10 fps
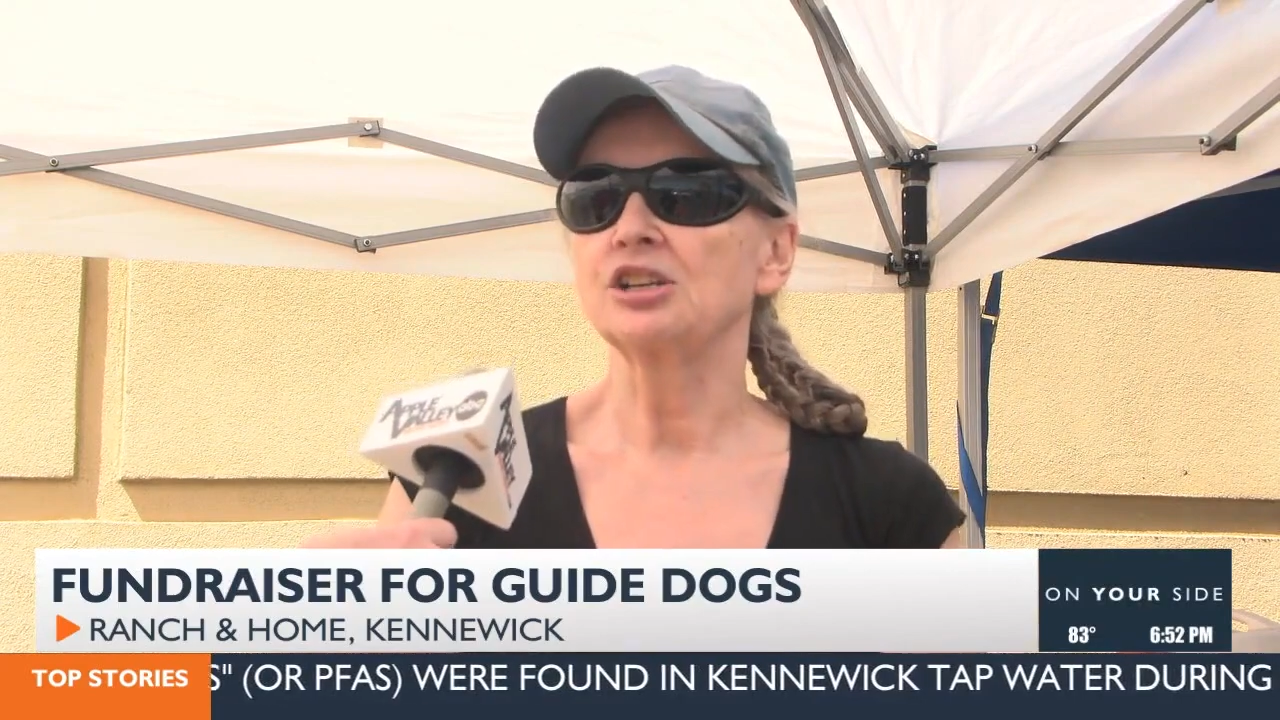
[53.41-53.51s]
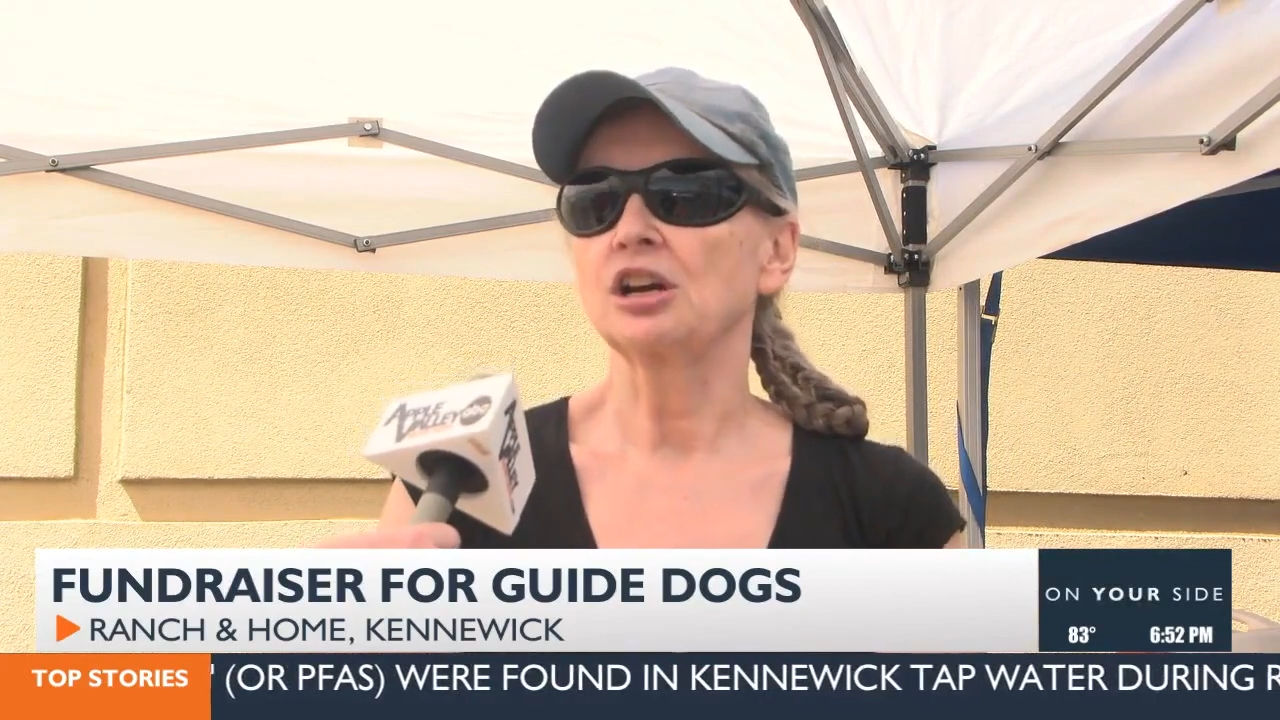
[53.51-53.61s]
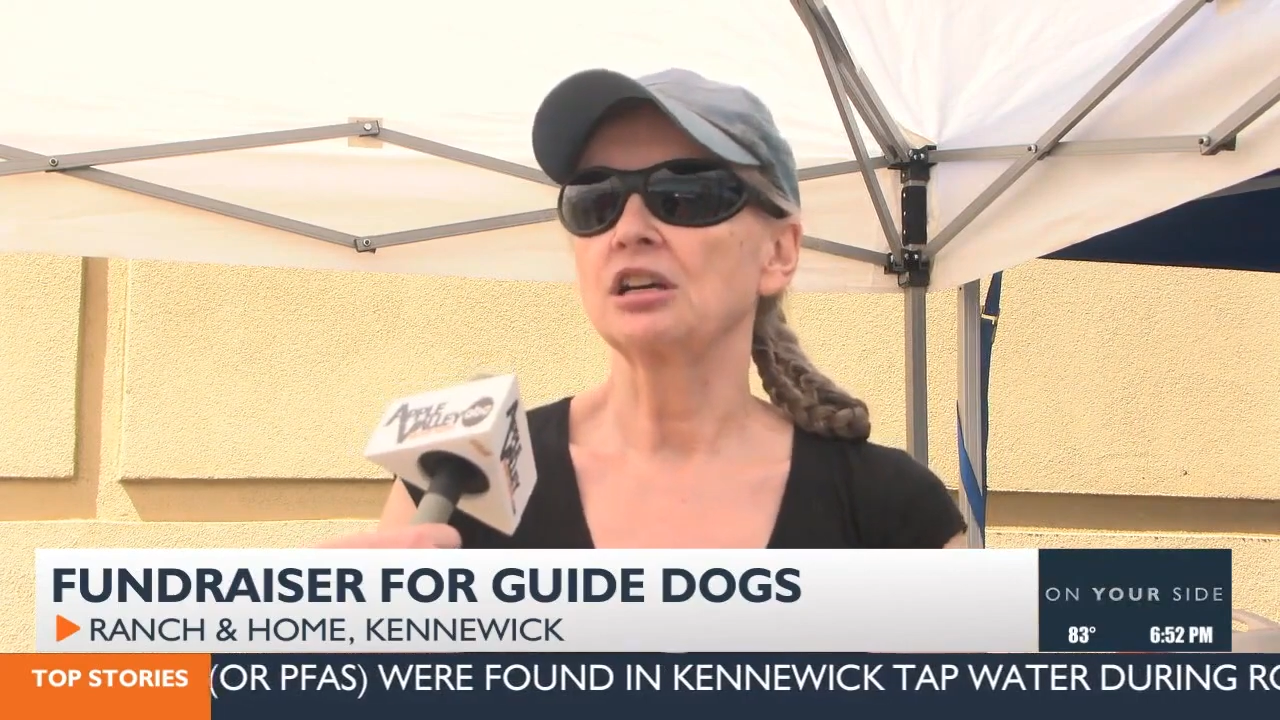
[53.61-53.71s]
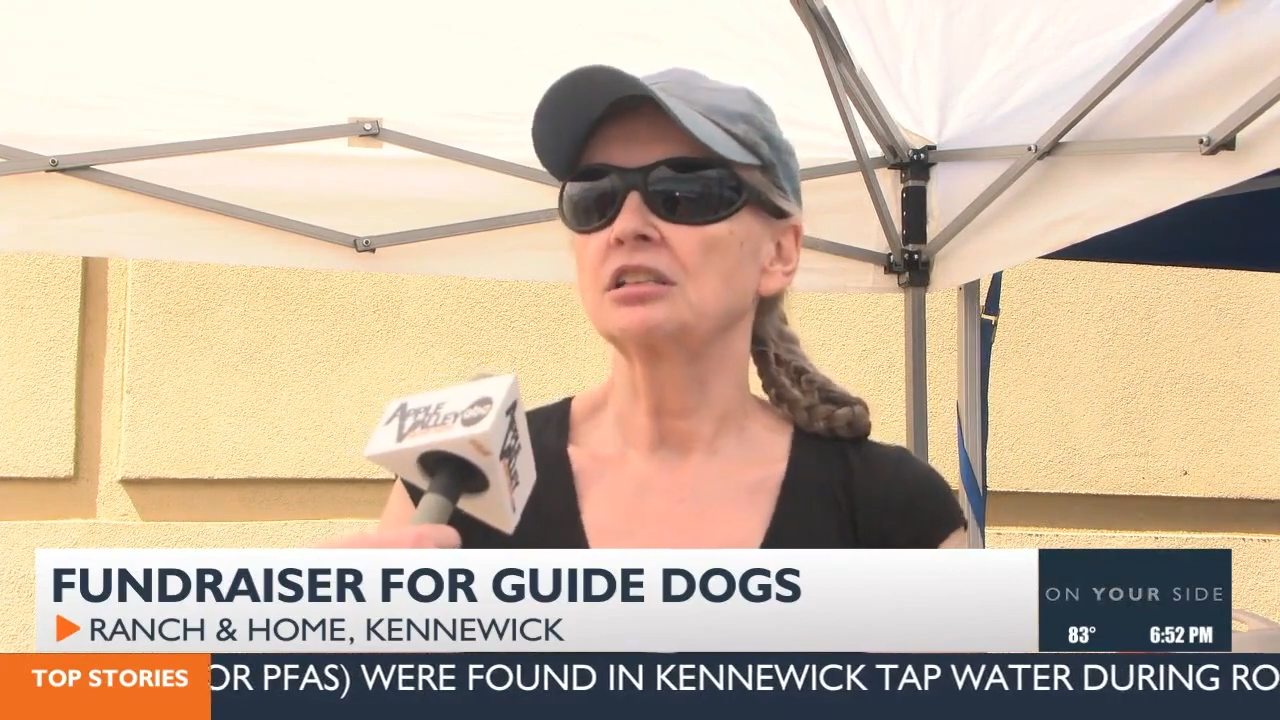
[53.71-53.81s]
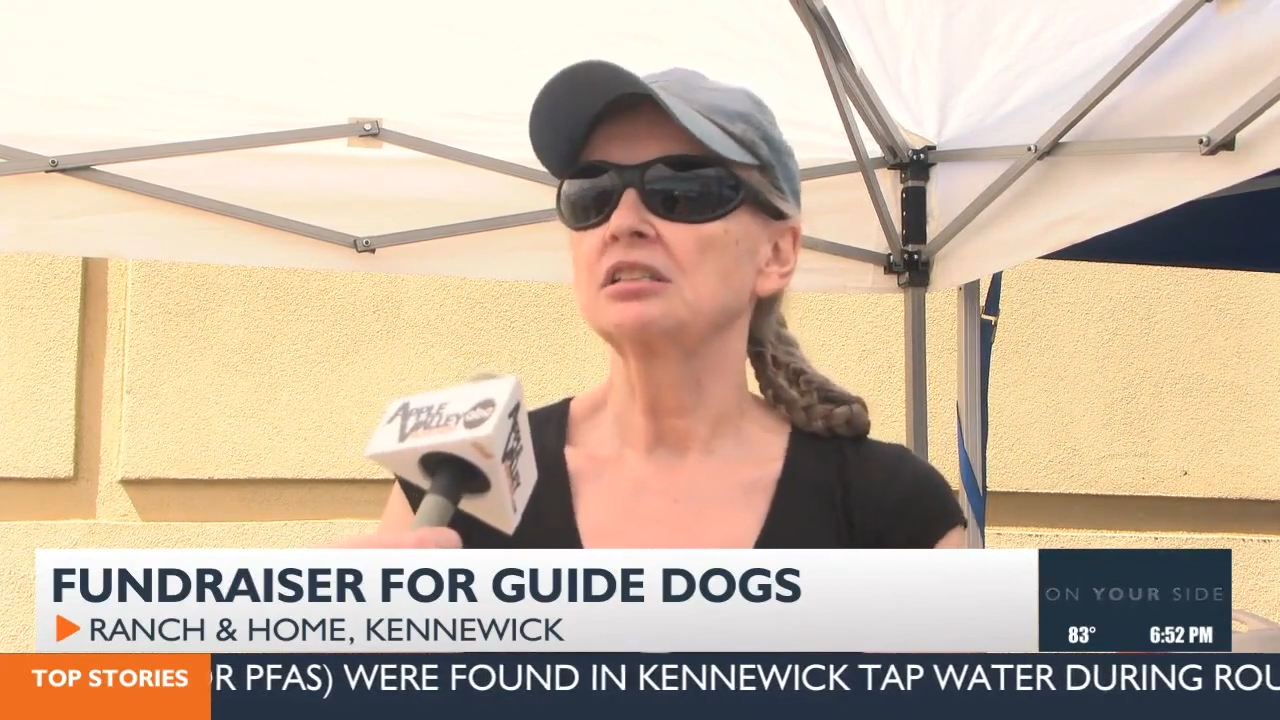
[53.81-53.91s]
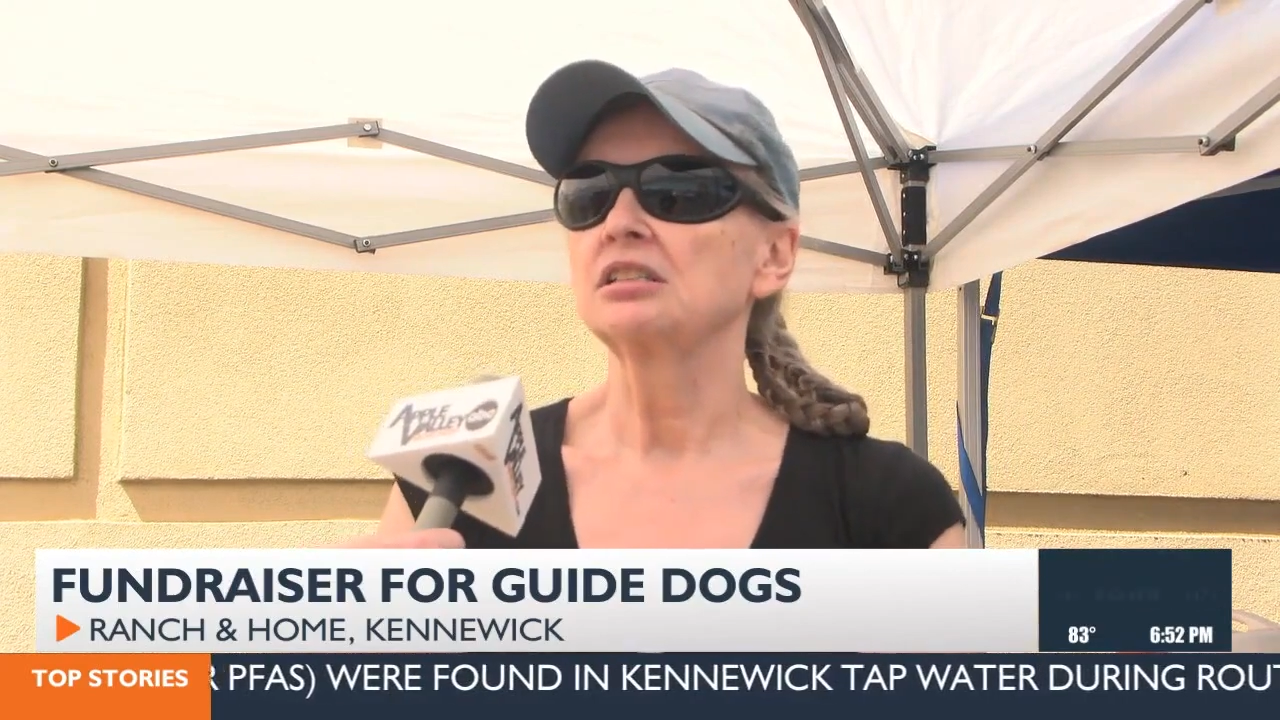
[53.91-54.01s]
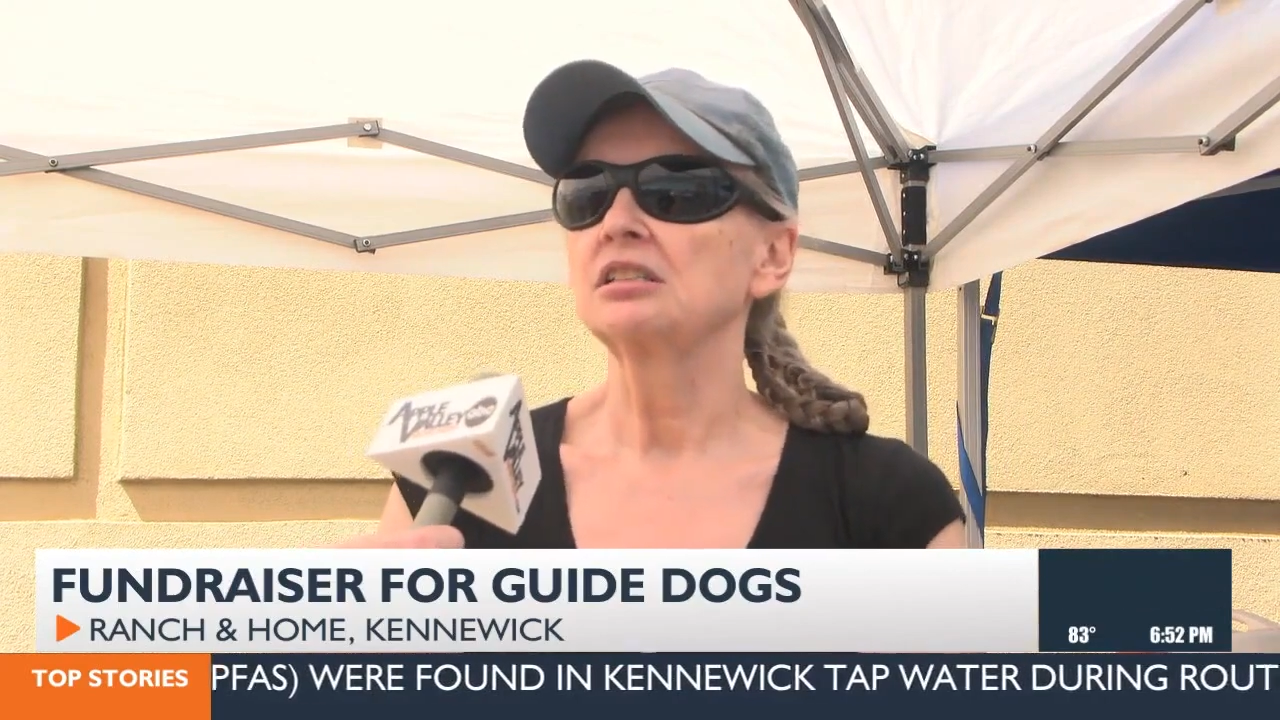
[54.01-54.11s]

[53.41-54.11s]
dog